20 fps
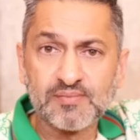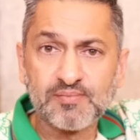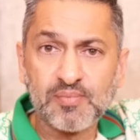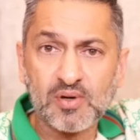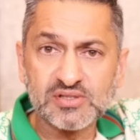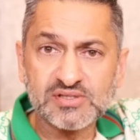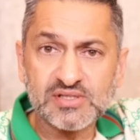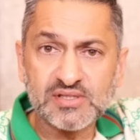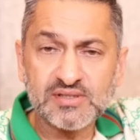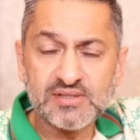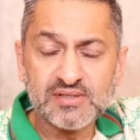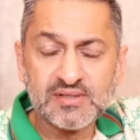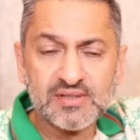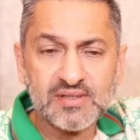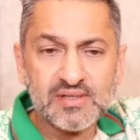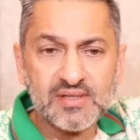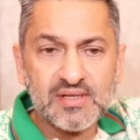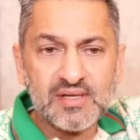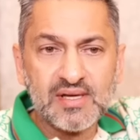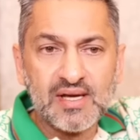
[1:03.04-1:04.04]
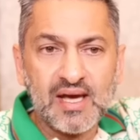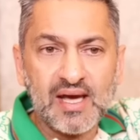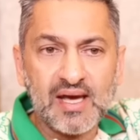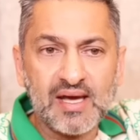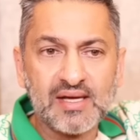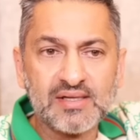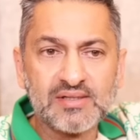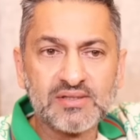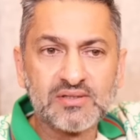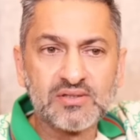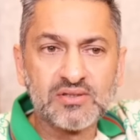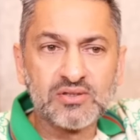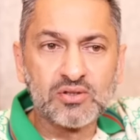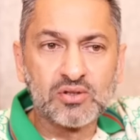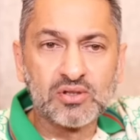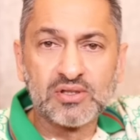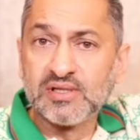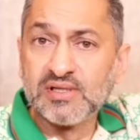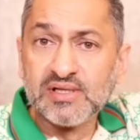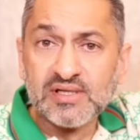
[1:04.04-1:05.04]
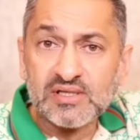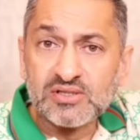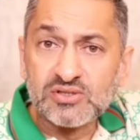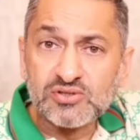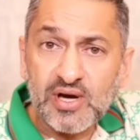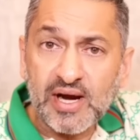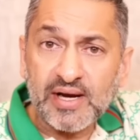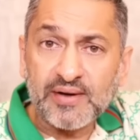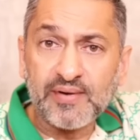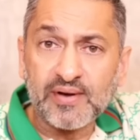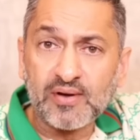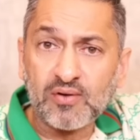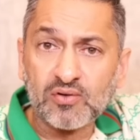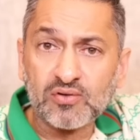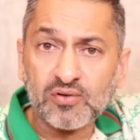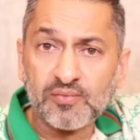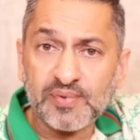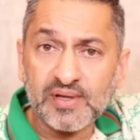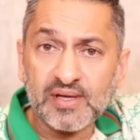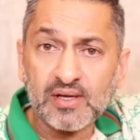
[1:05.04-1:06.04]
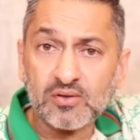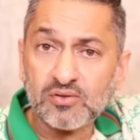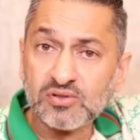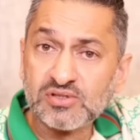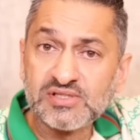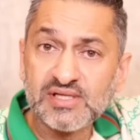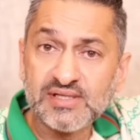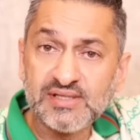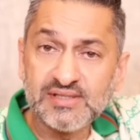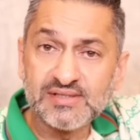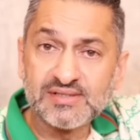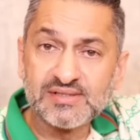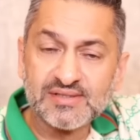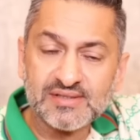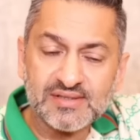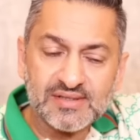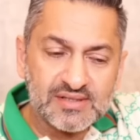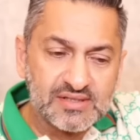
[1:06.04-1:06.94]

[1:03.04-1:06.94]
deposit, and you're going to need a track record of being a good tenant.